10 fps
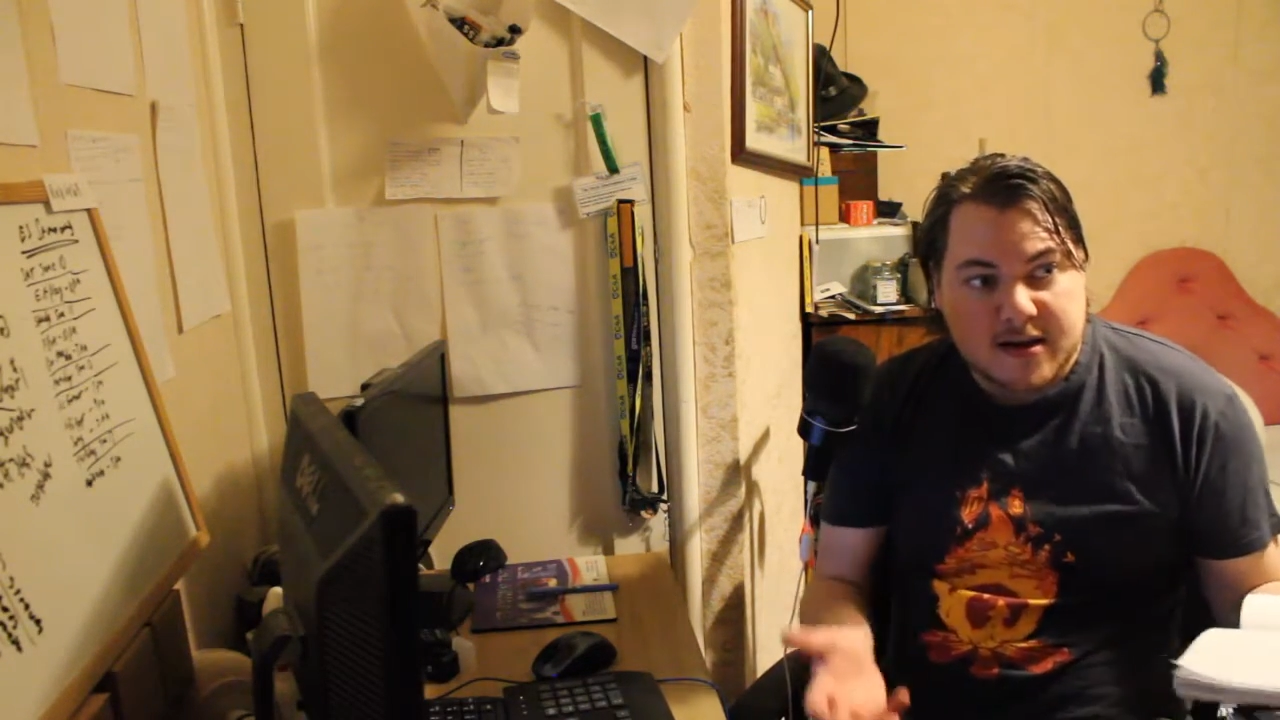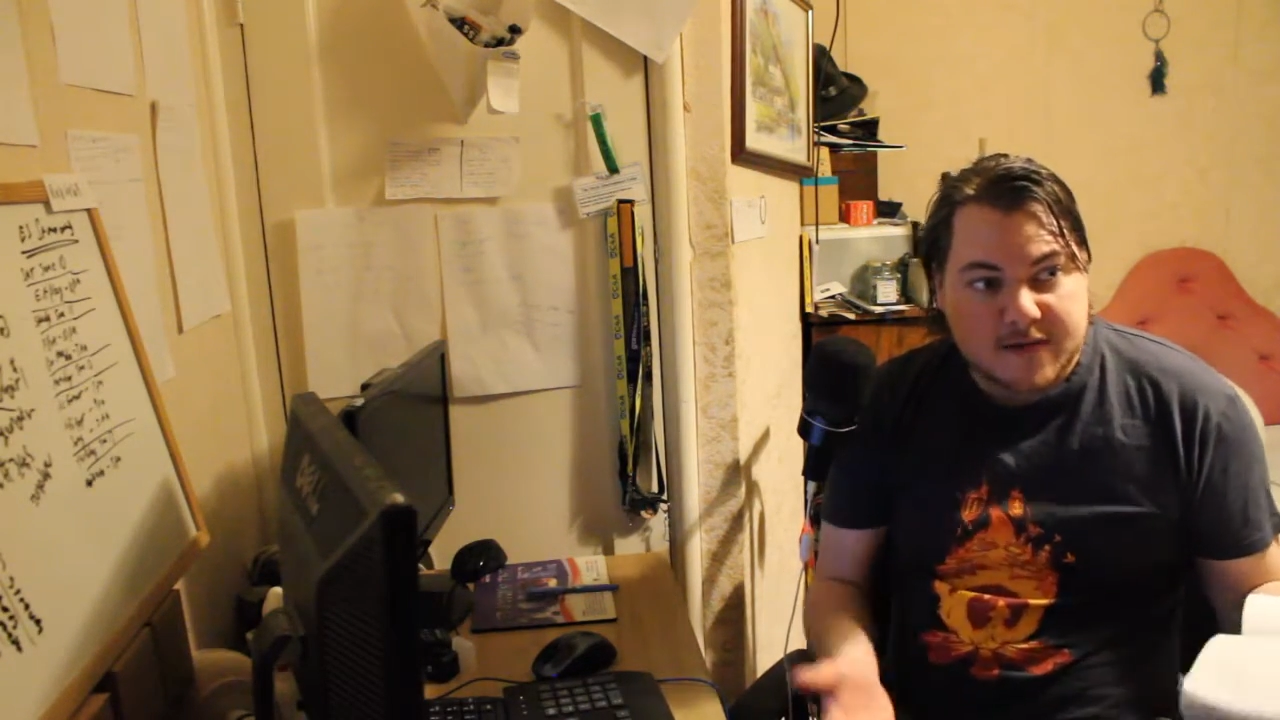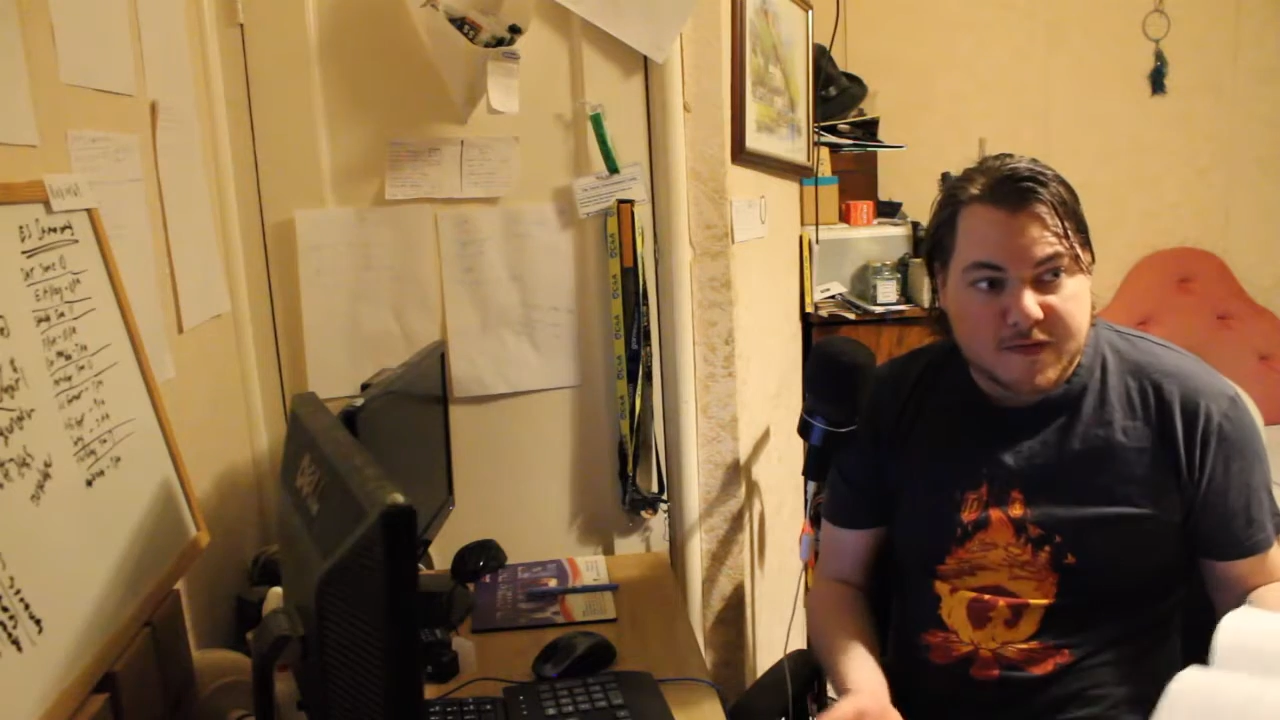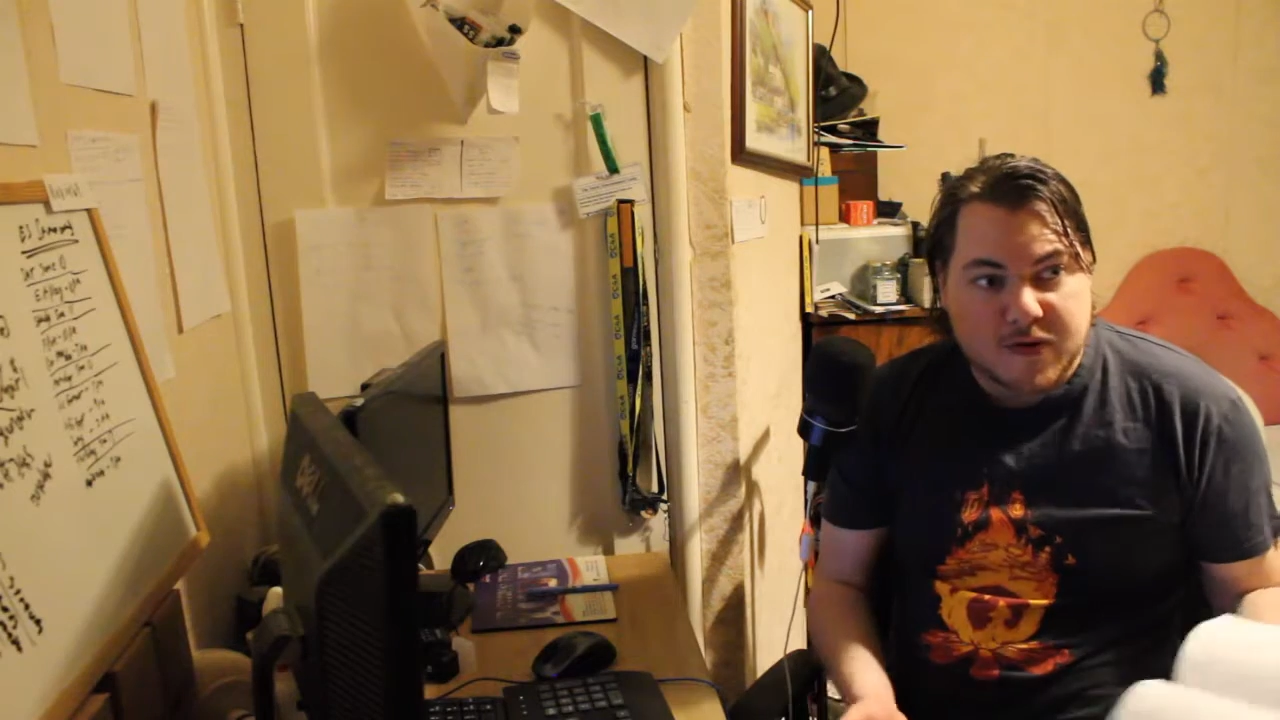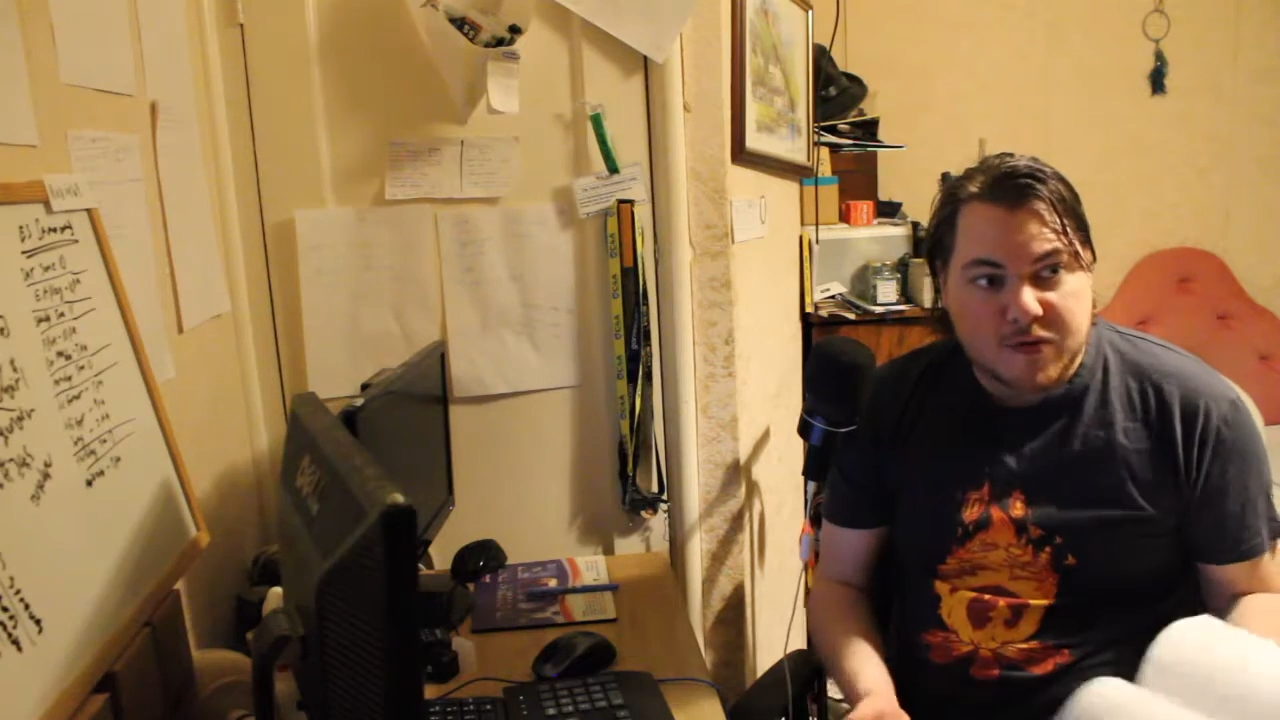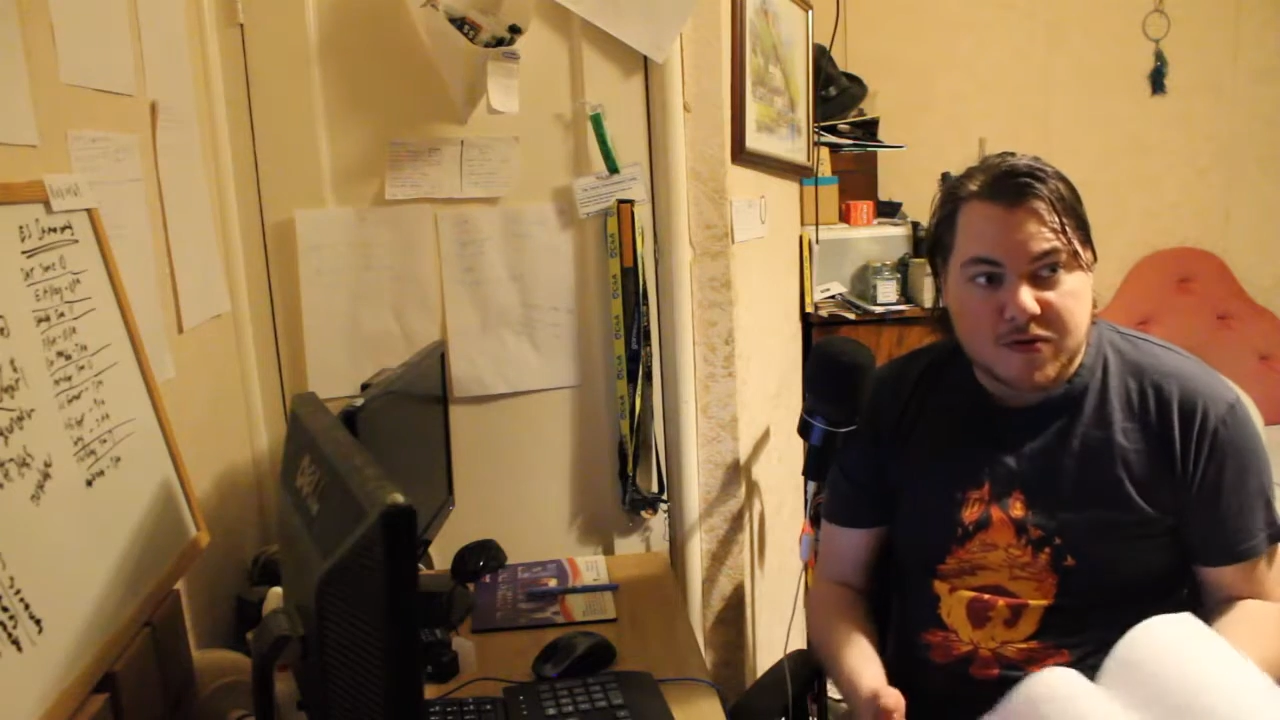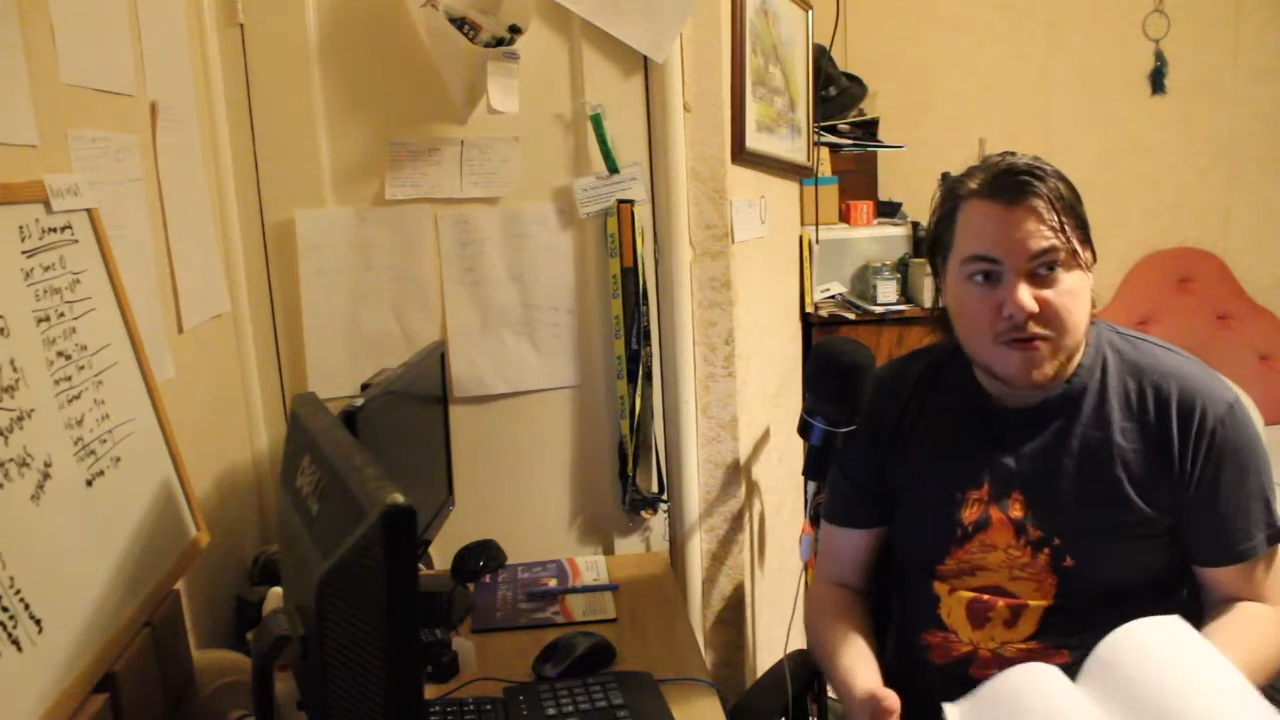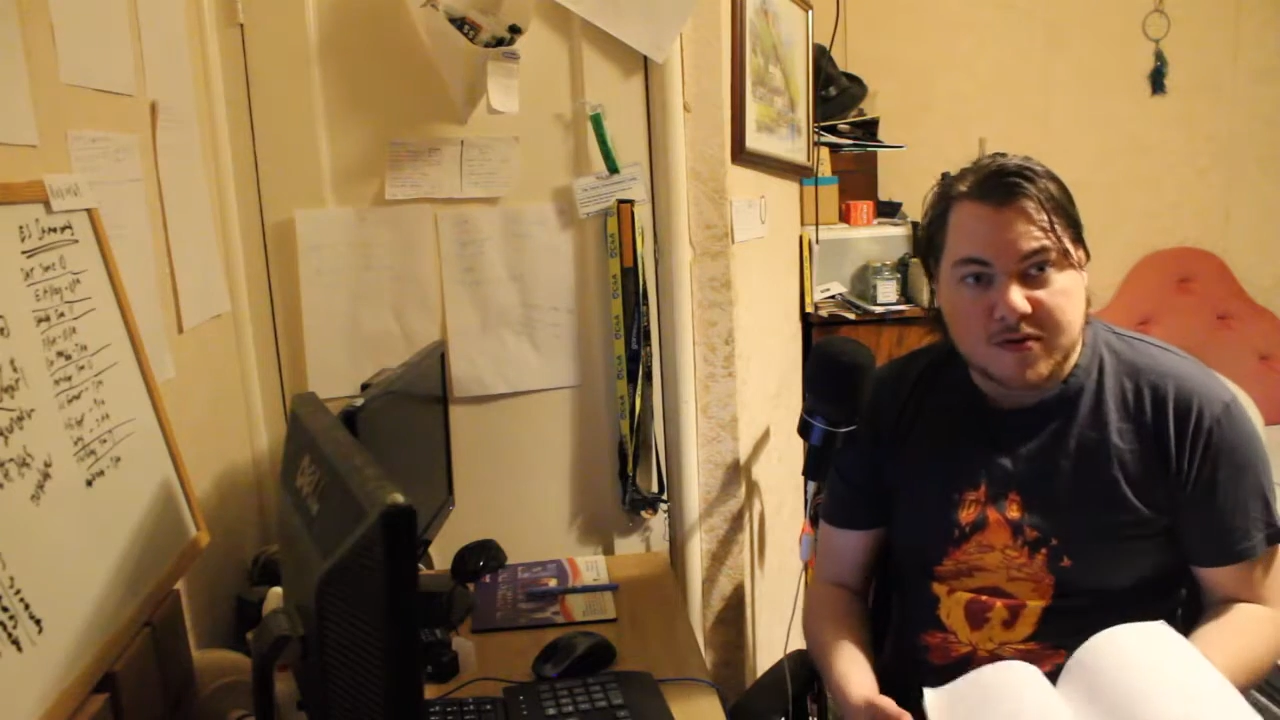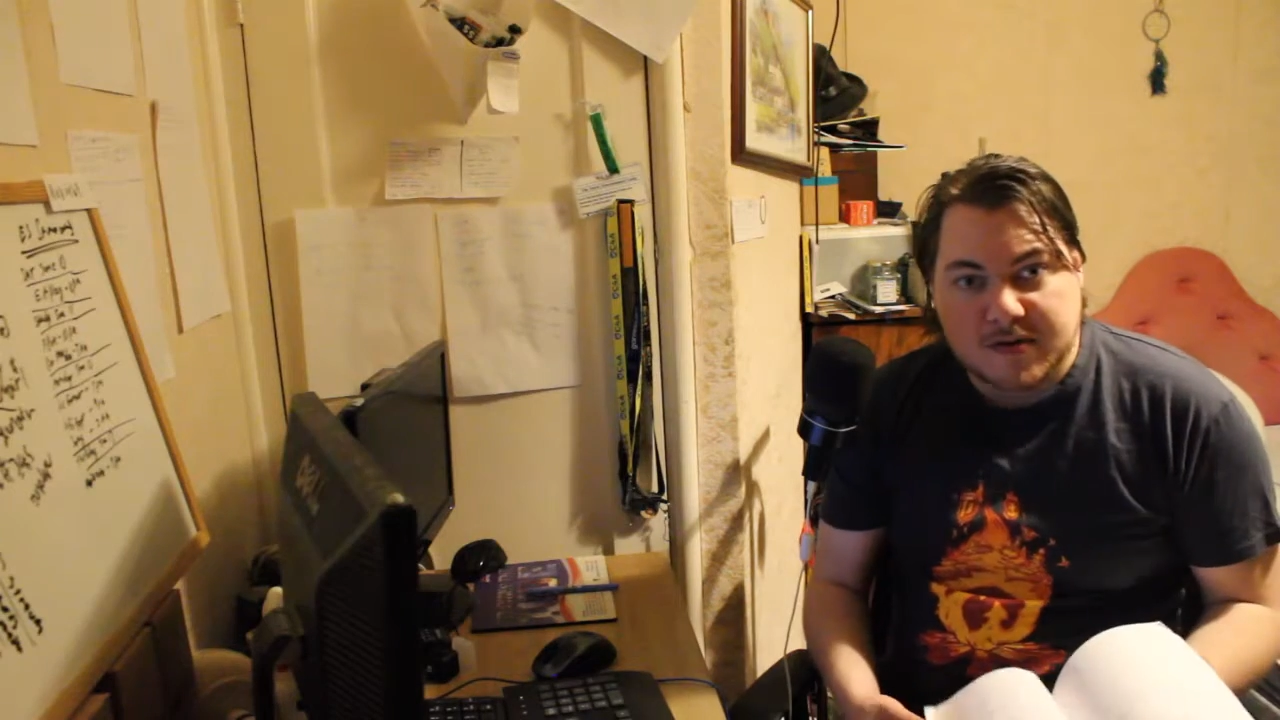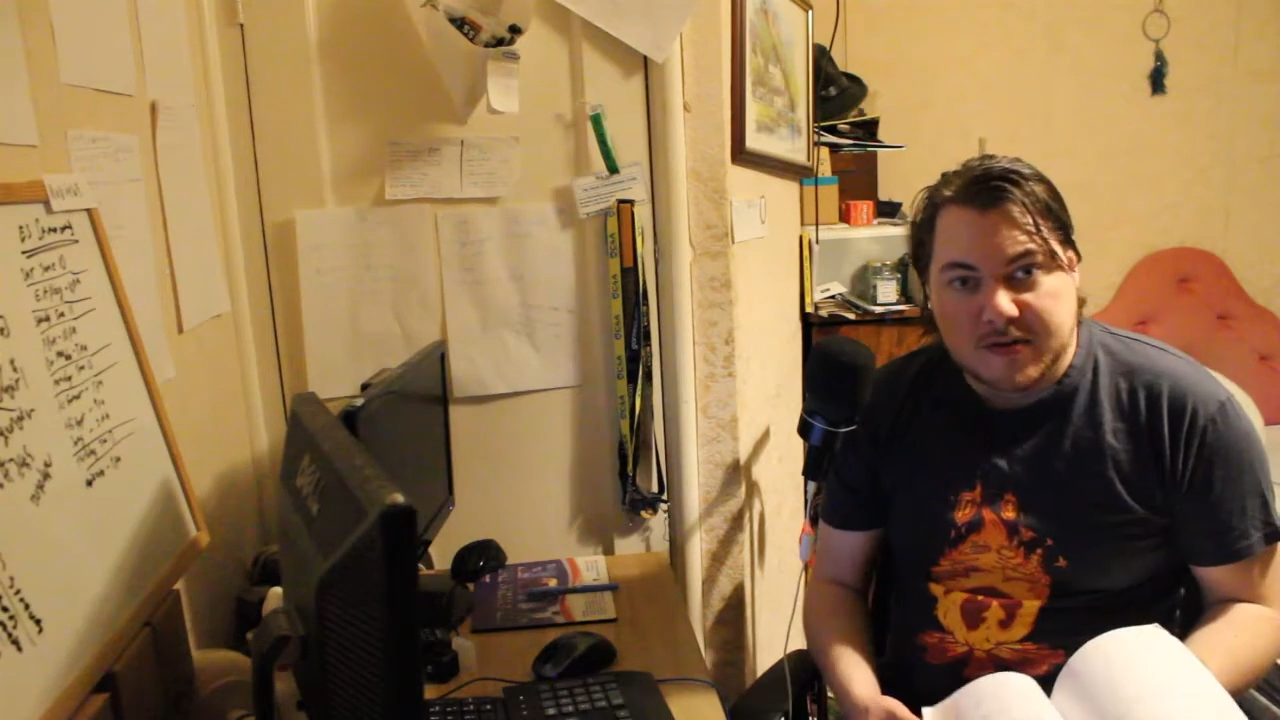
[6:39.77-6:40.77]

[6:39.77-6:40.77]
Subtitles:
a few good